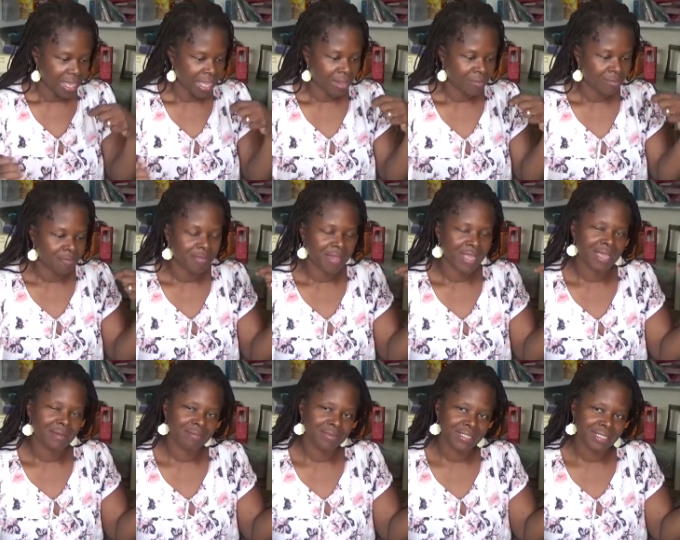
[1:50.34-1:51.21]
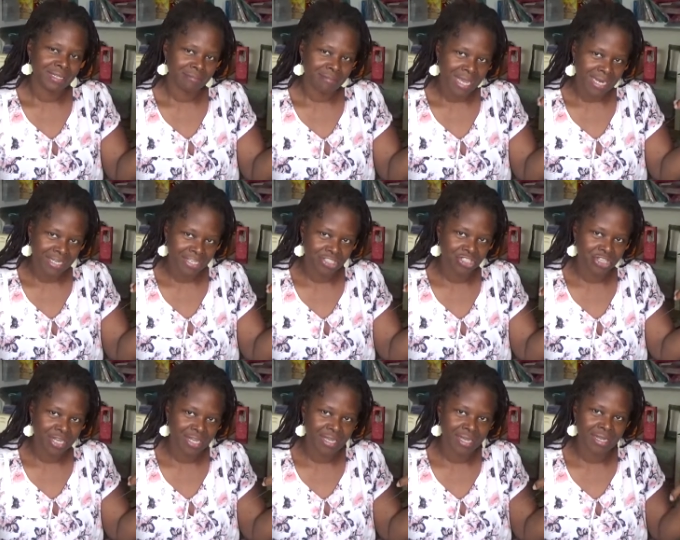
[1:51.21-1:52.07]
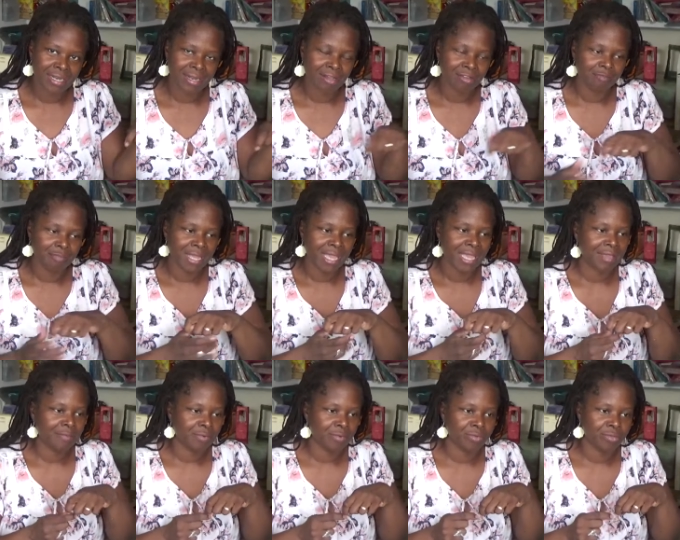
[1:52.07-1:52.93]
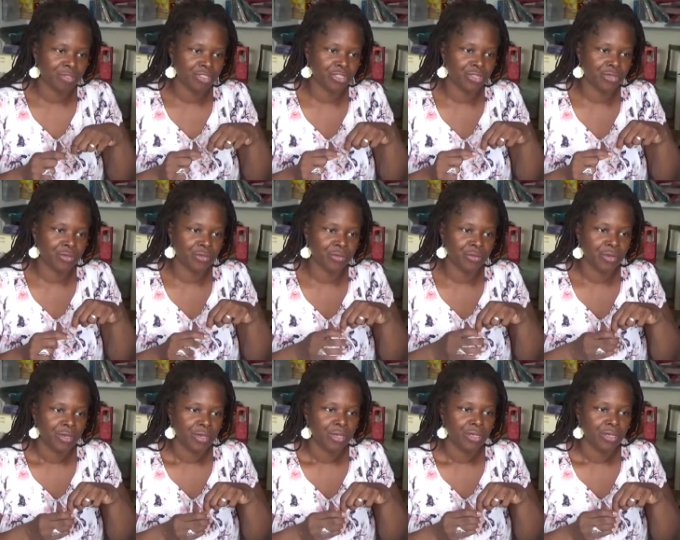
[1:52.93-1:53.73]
I would be able to manage it, and I'd be able to